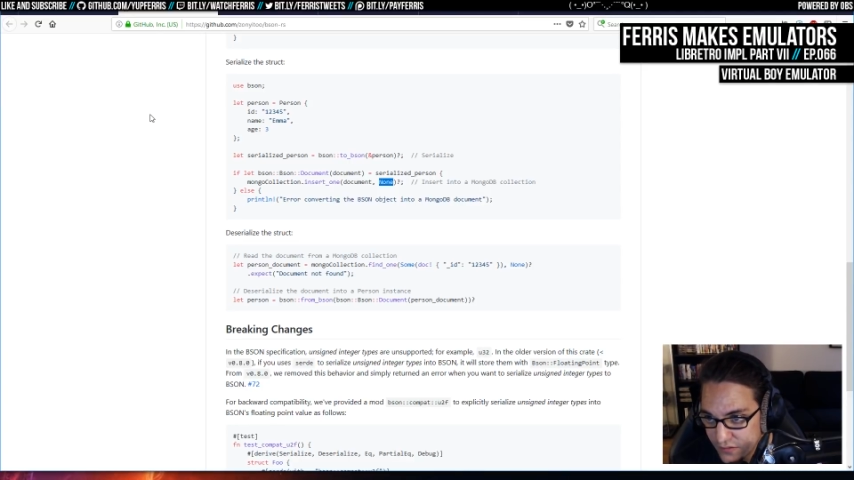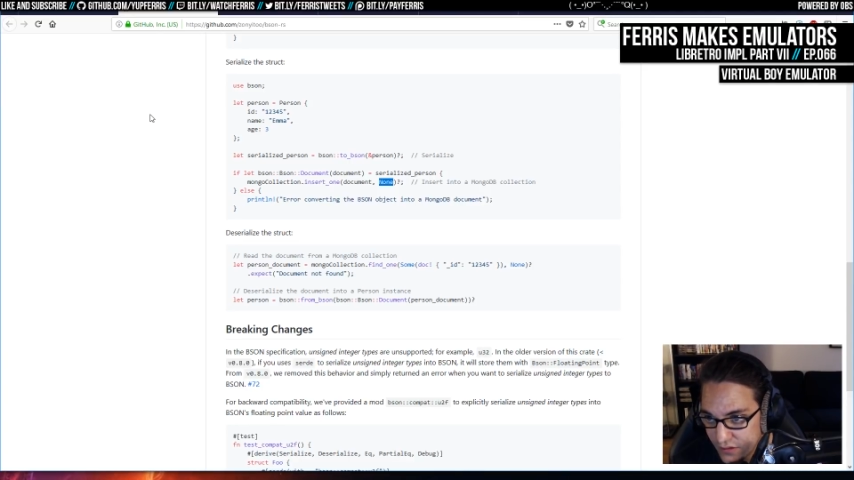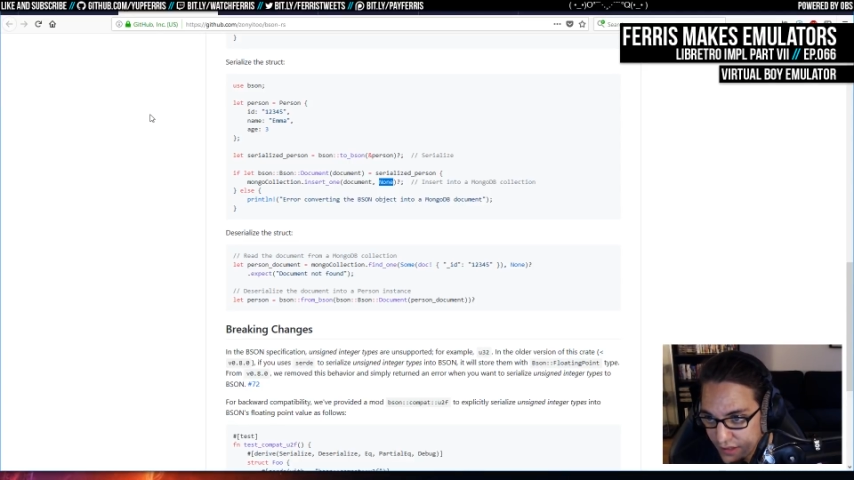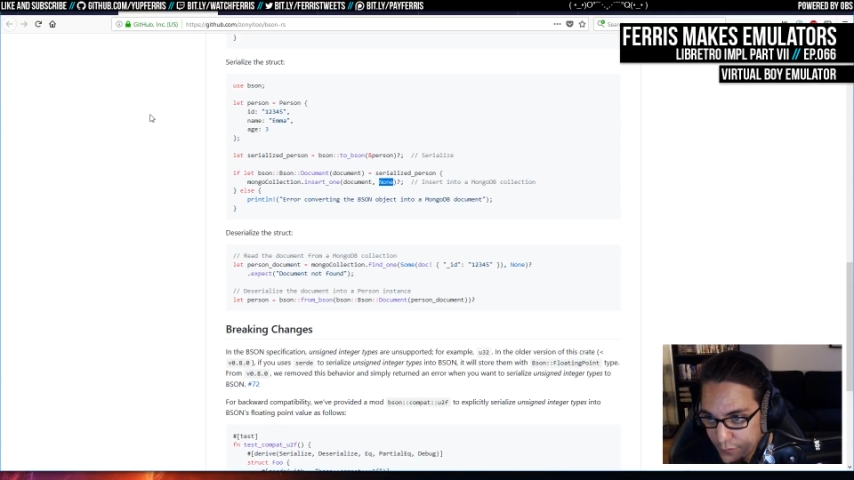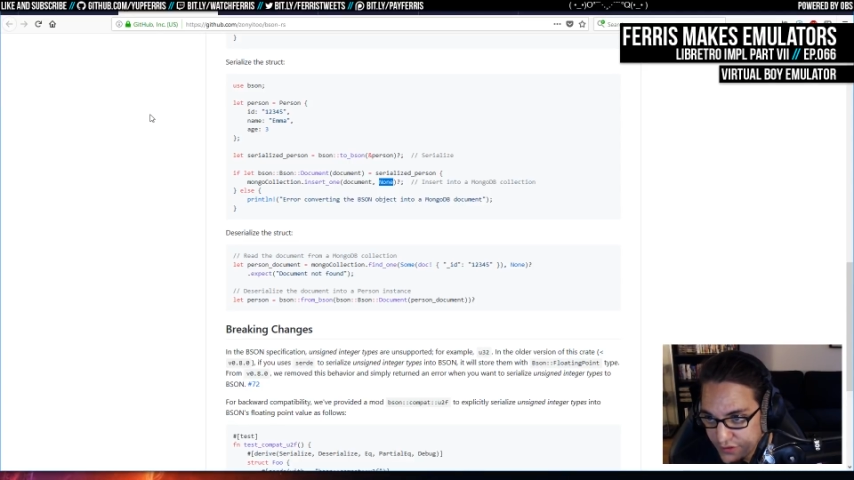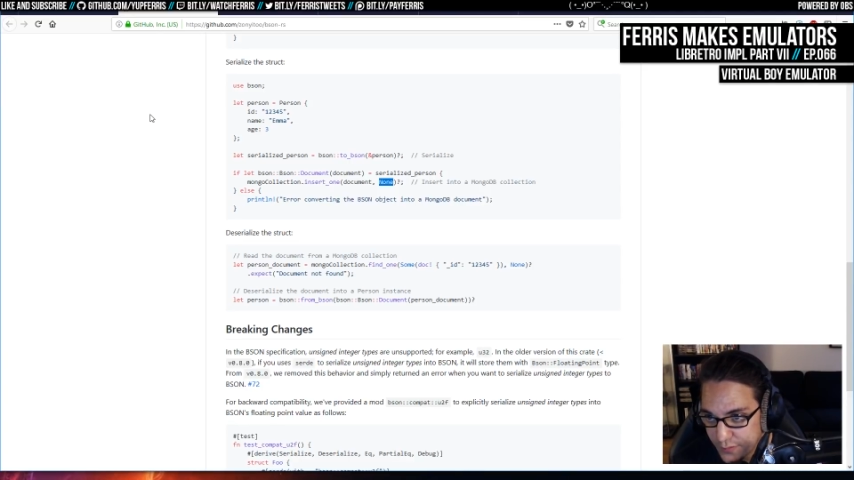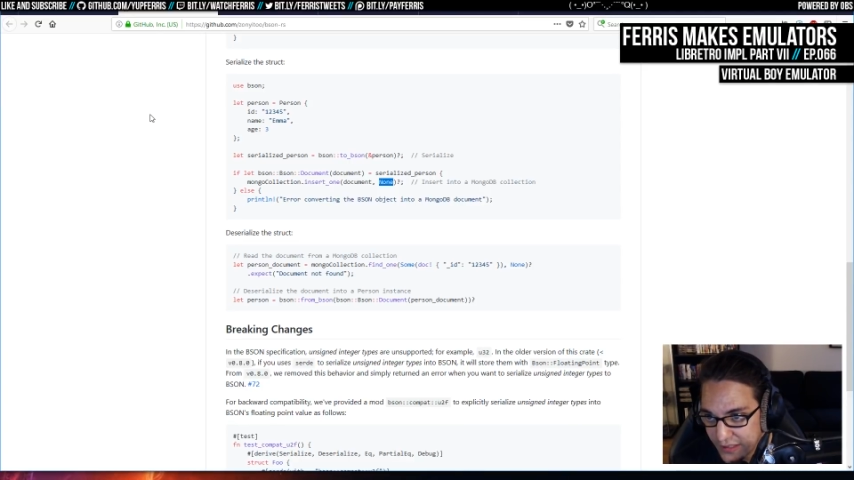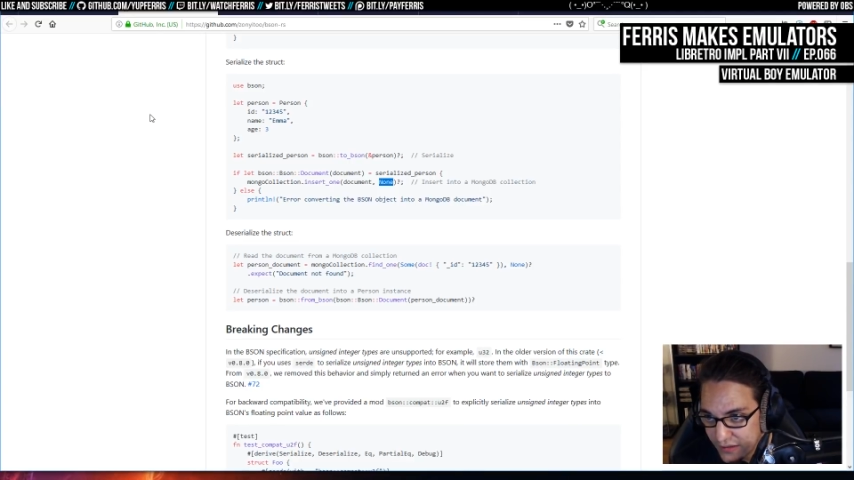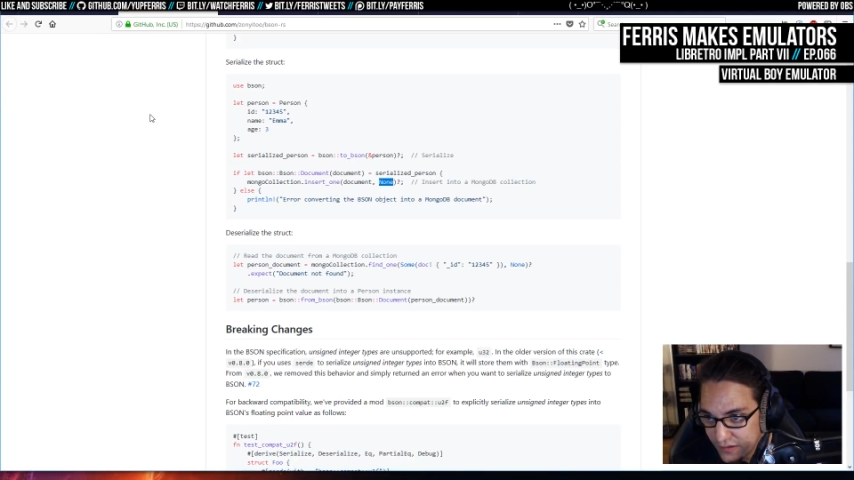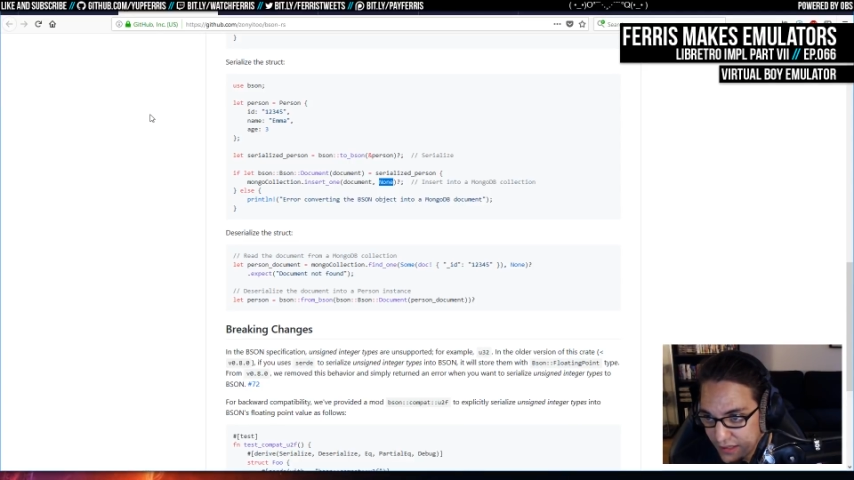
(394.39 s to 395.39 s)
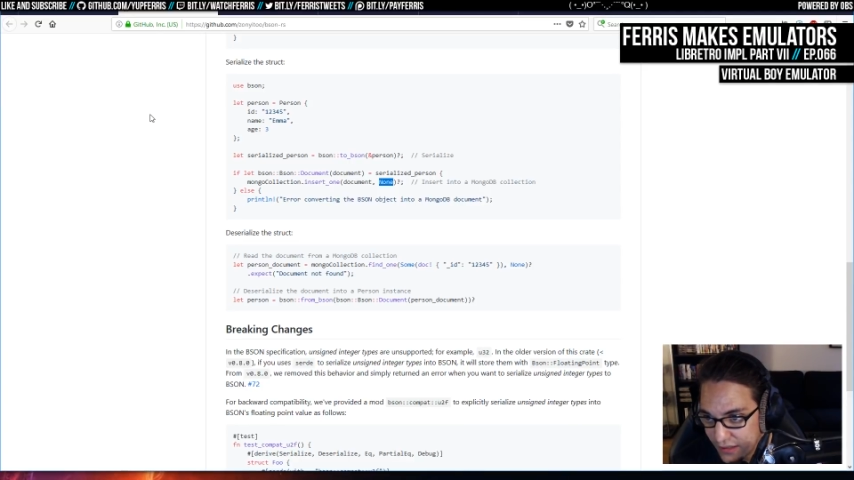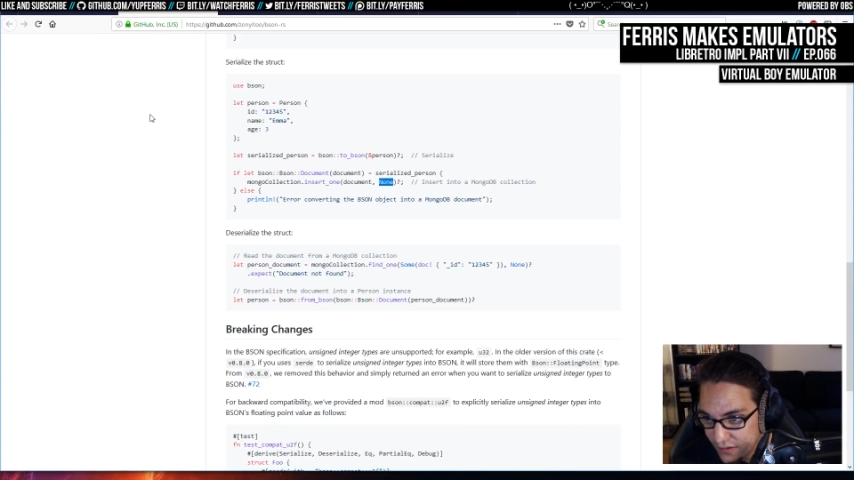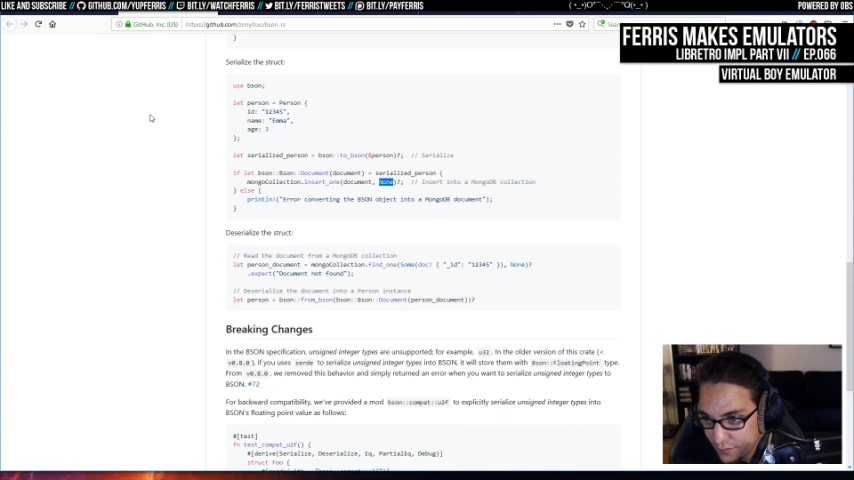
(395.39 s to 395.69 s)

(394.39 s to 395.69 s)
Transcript: a lot more speed and